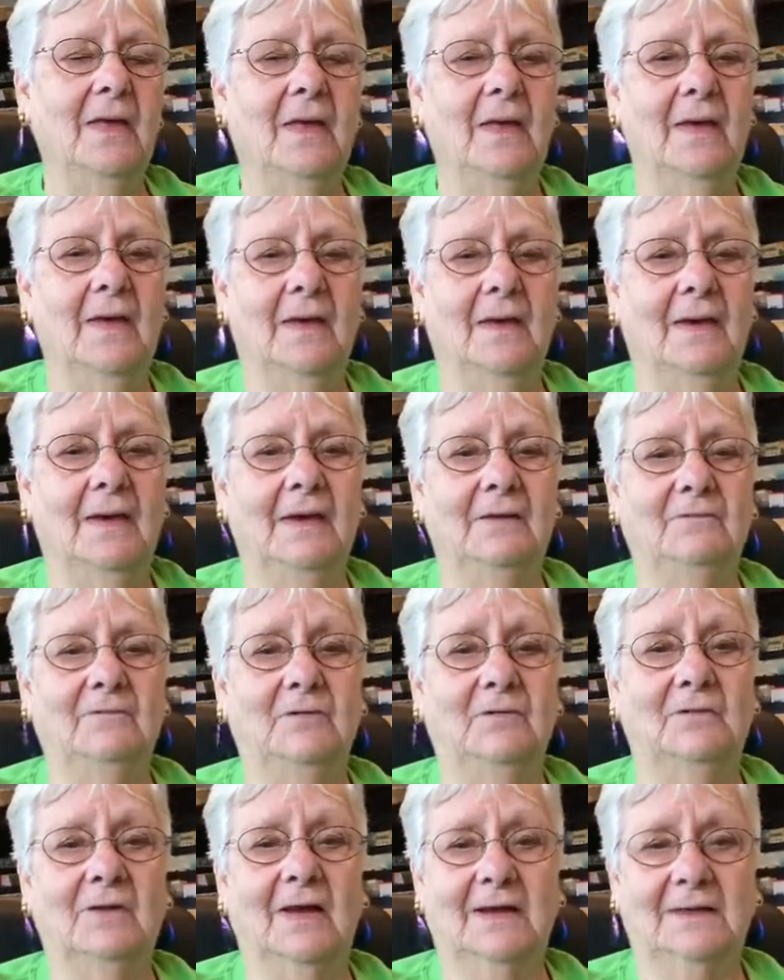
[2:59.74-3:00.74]
If
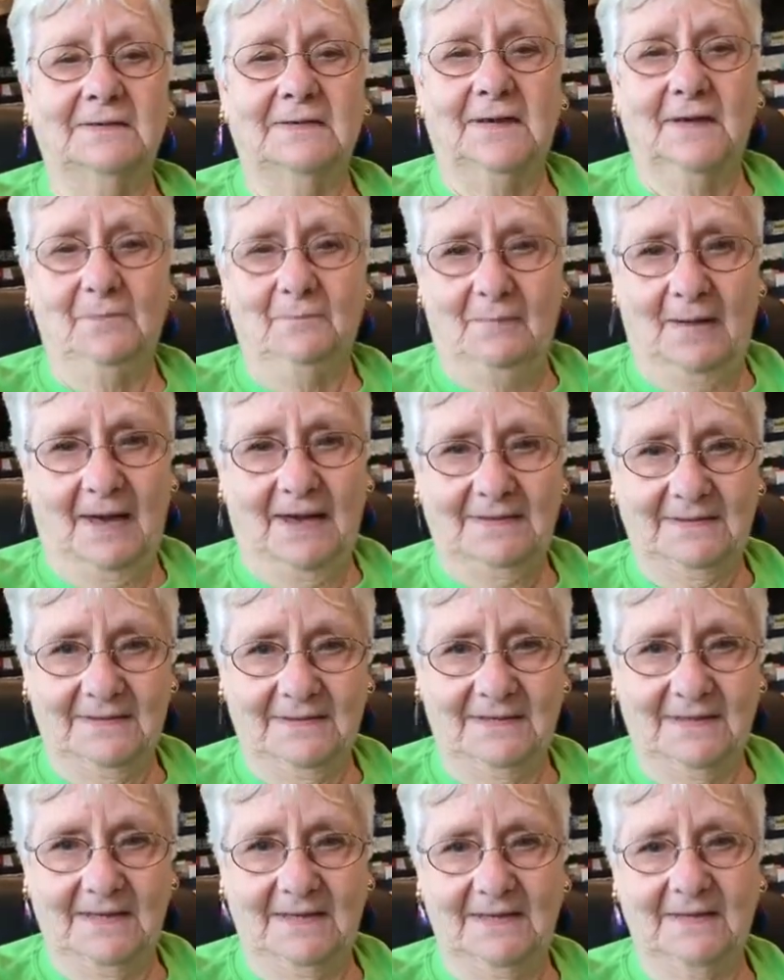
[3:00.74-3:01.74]
you'd like to come by and
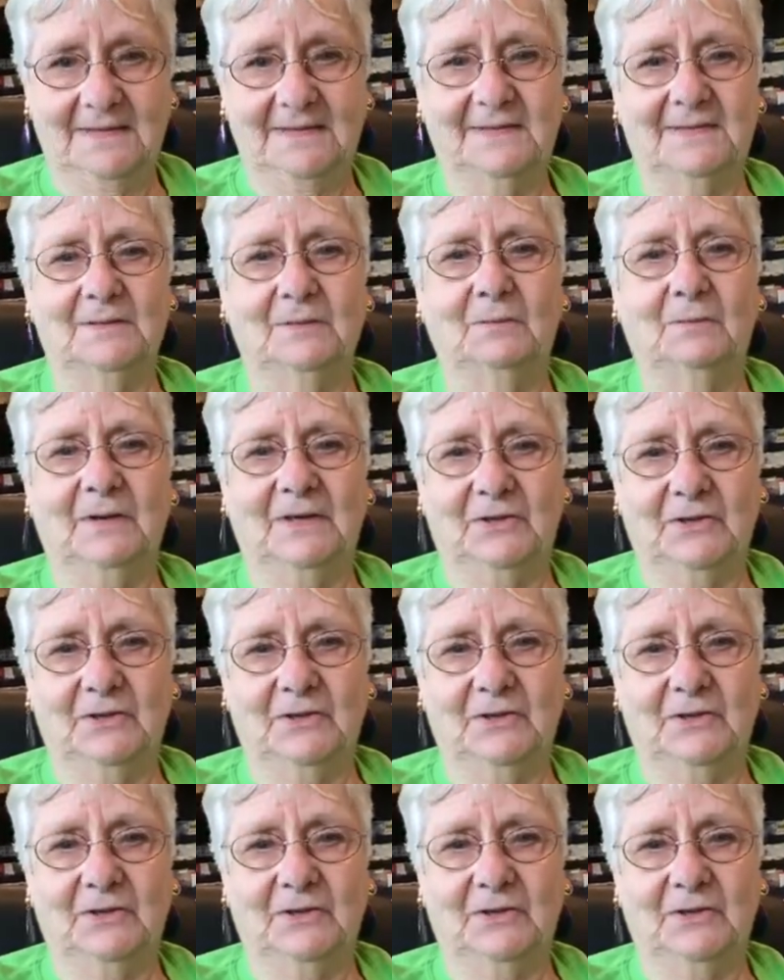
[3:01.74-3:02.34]
see us, we'd